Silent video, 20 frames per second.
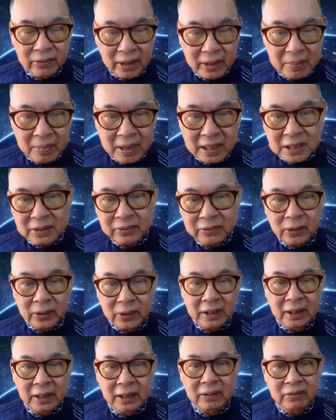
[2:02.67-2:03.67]
you very much
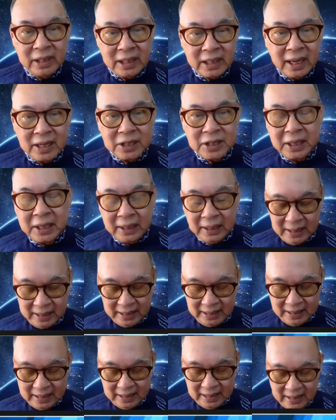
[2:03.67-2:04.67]
for the
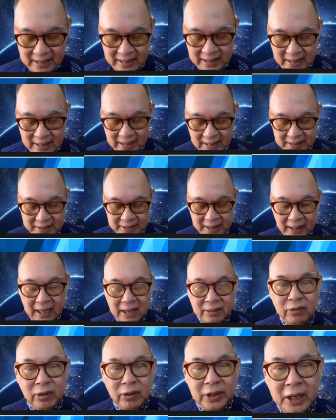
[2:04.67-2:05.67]
invitation. And
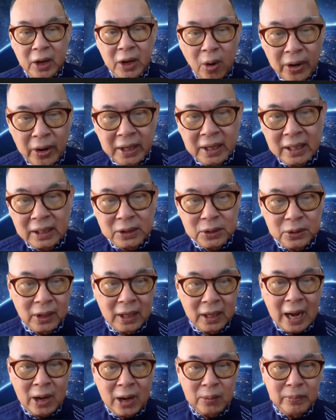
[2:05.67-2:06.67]
second, for the honor
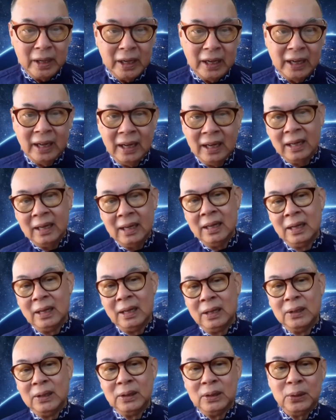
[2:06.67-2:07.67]
to allow me
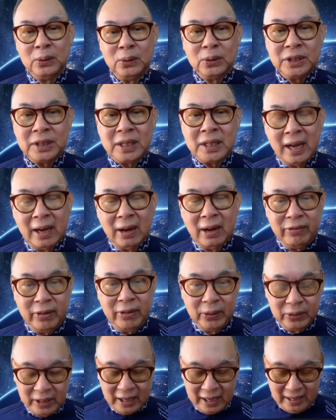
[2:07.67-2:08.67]
to say a
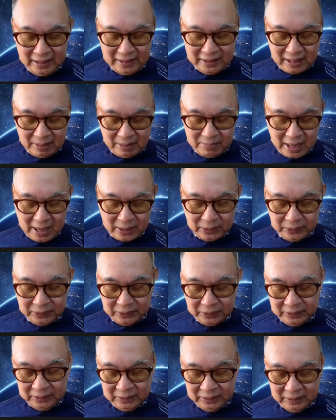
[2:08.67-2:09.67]
few things
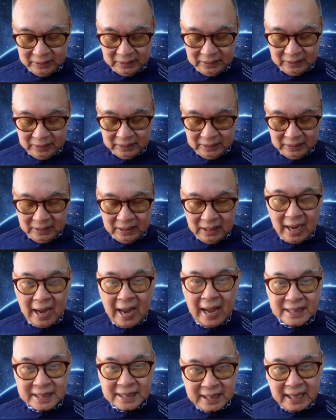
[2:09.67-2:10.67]
about
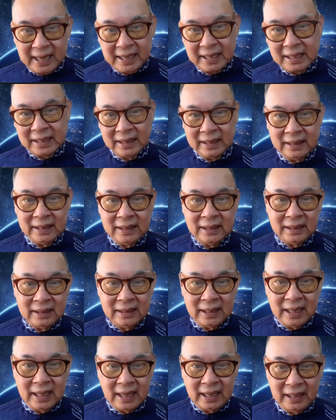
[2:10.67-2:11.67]
ASEAN
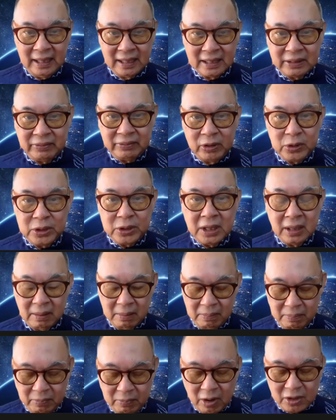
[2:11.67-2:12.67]
and its
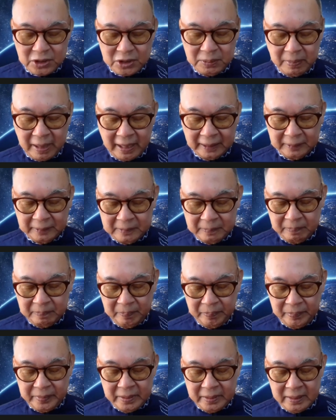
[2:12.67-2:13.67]
future prospect.
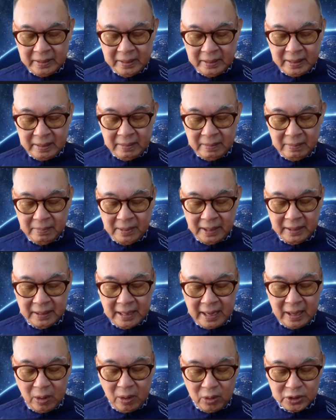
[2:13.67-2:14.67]

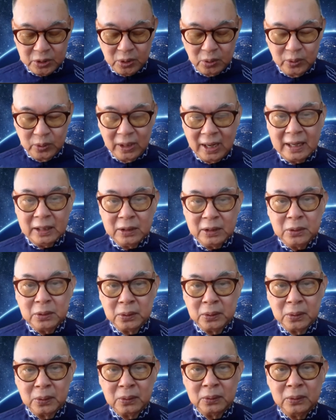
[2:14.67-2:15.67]
But I also would like
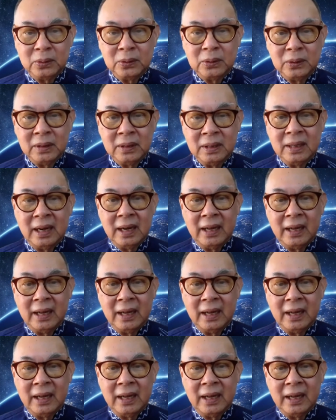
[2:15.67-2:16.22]
to,